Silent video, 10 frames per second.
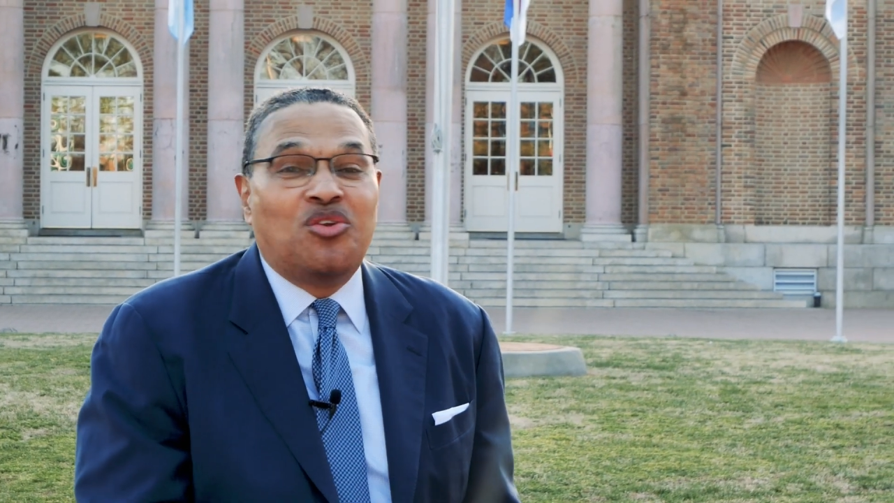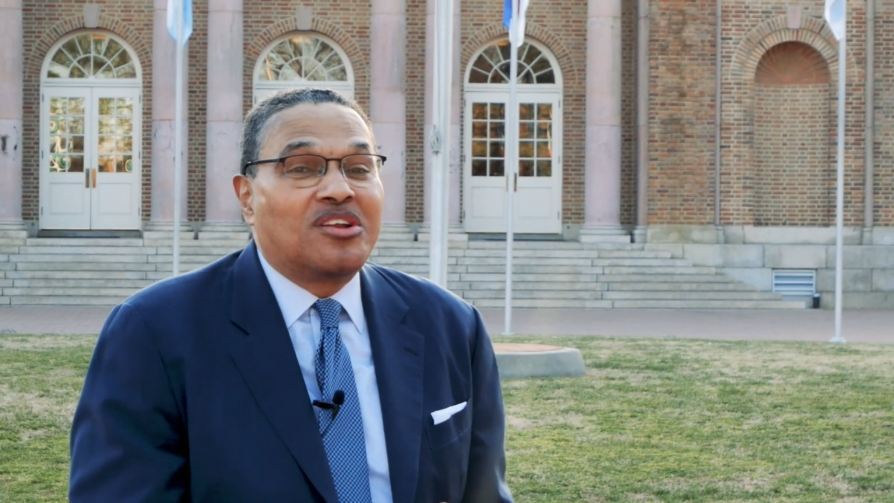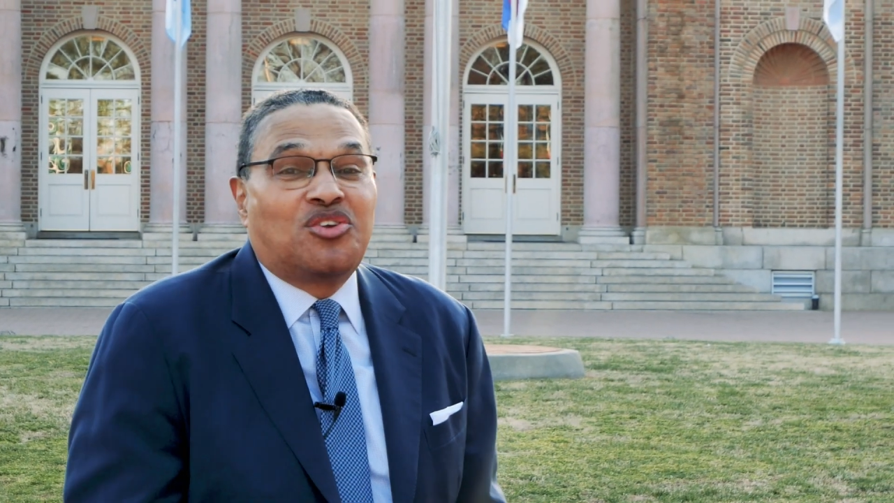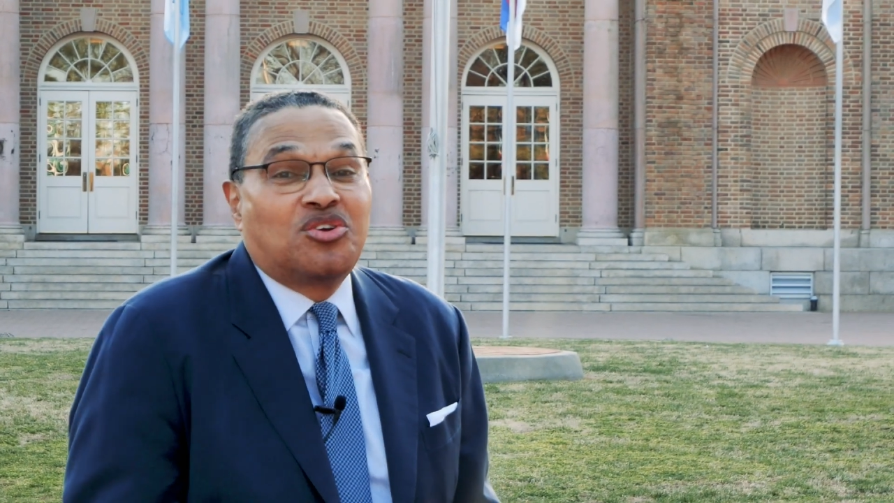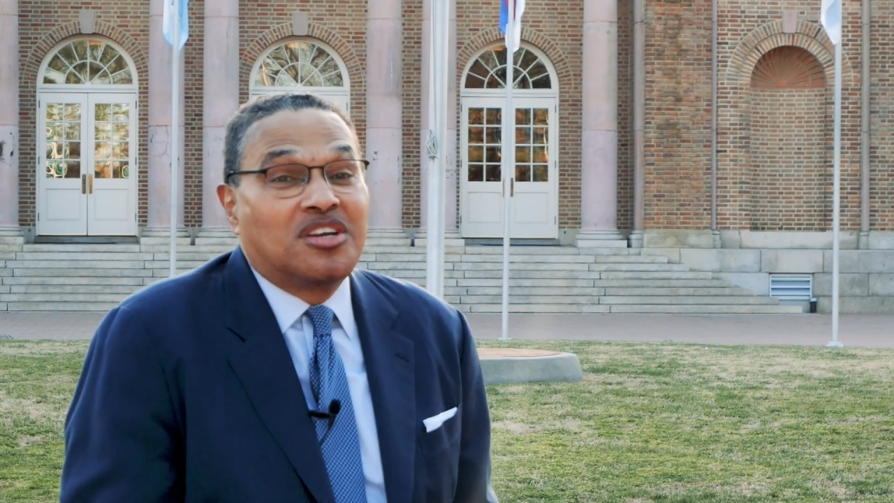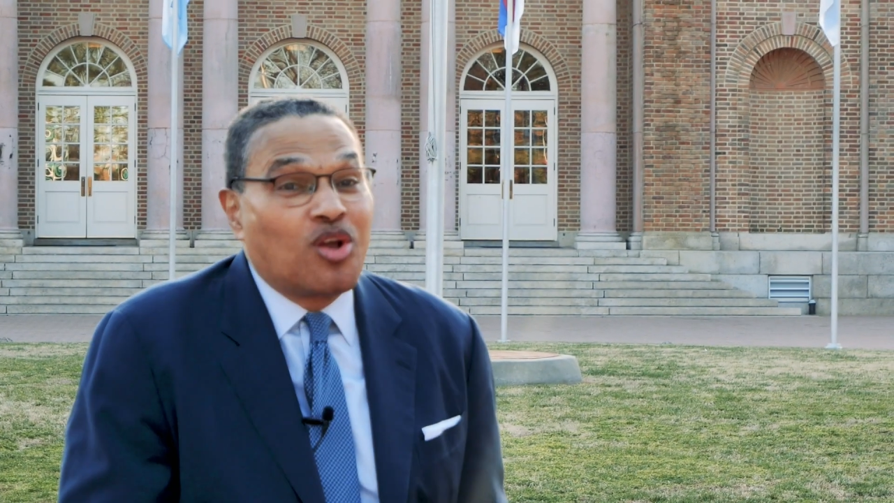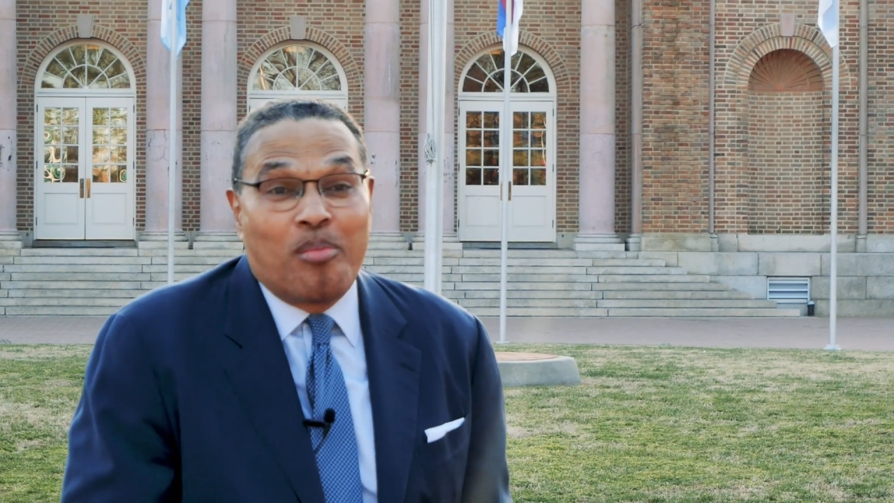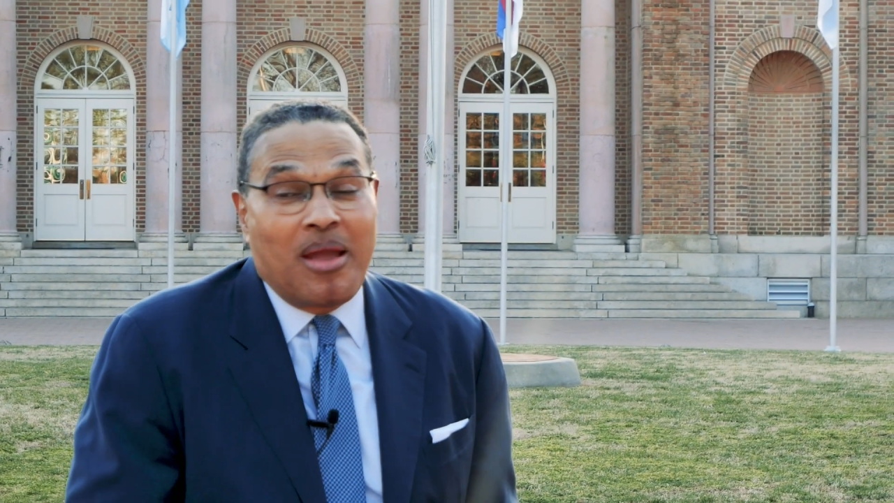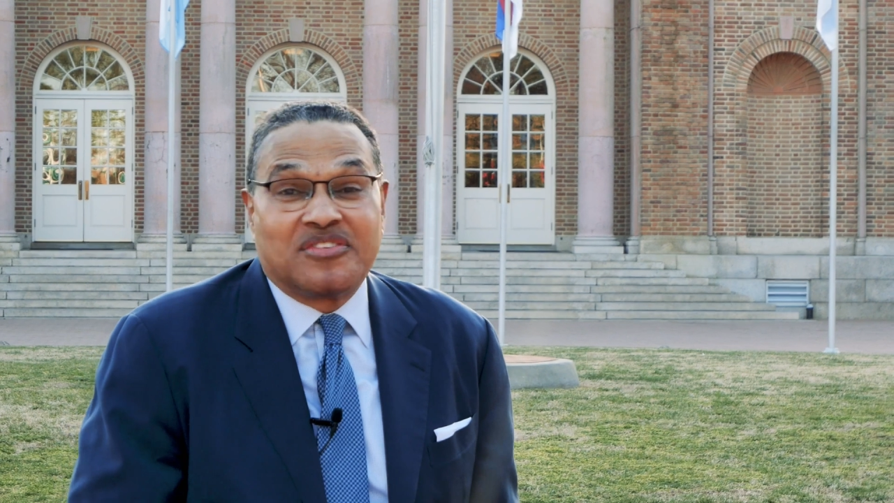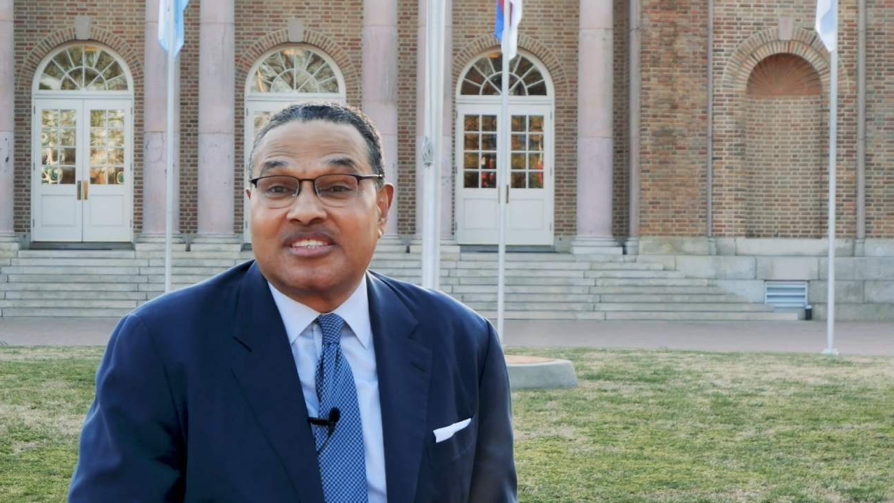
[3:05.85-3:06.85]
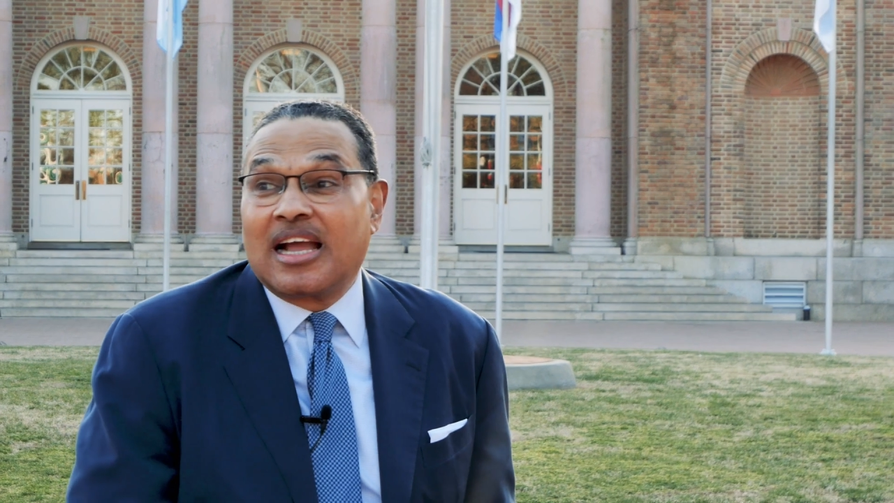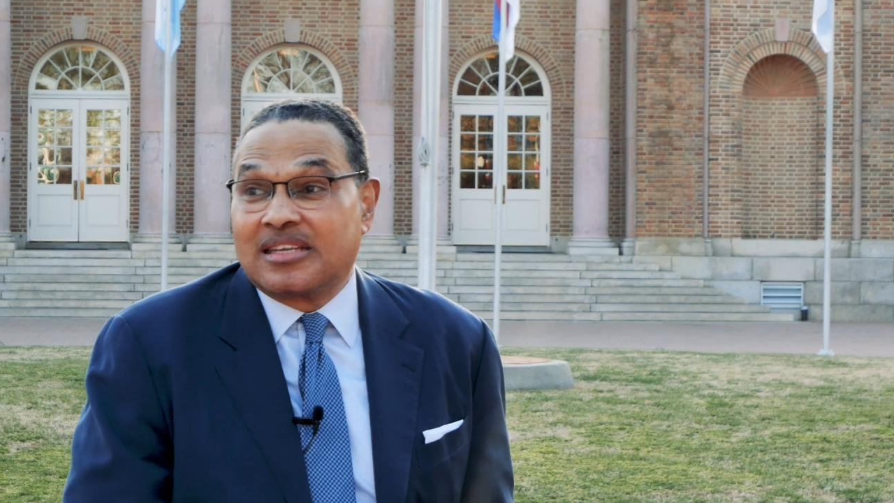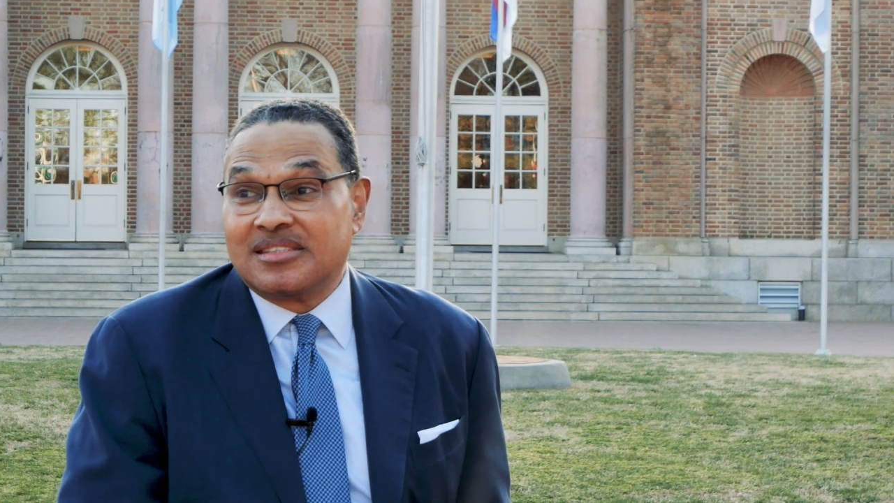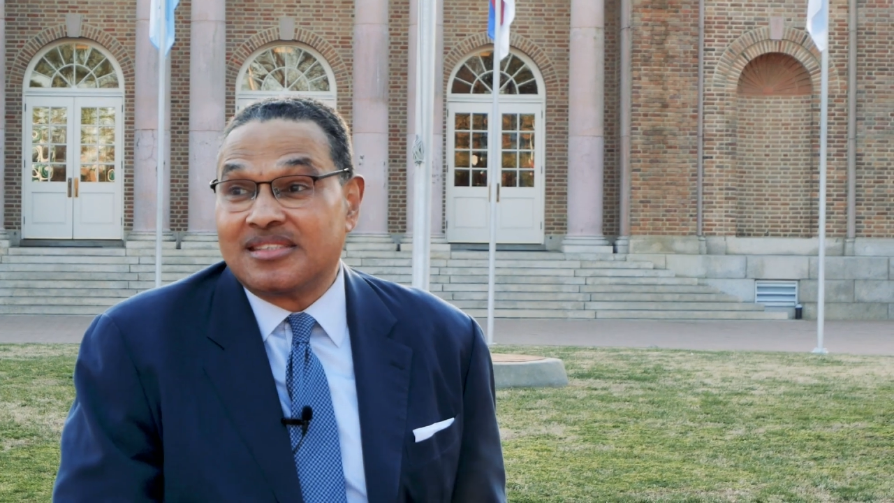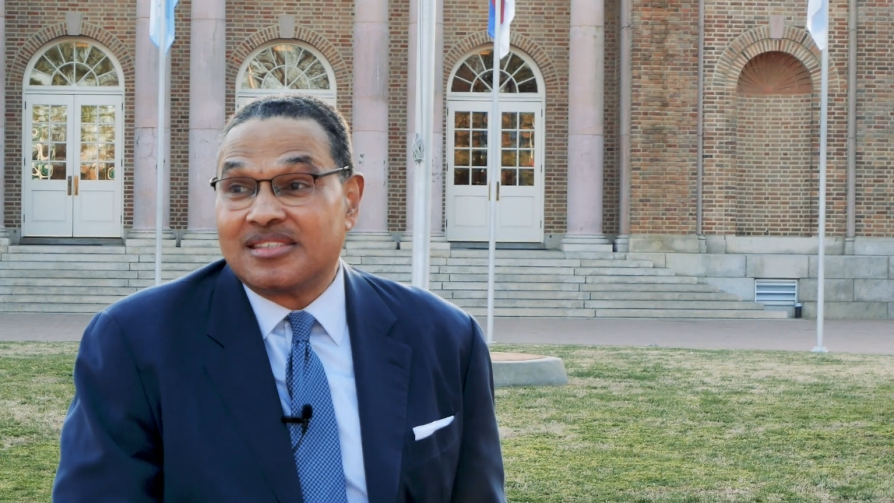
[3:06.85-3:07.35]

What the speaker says: You couldn't go back for seconds.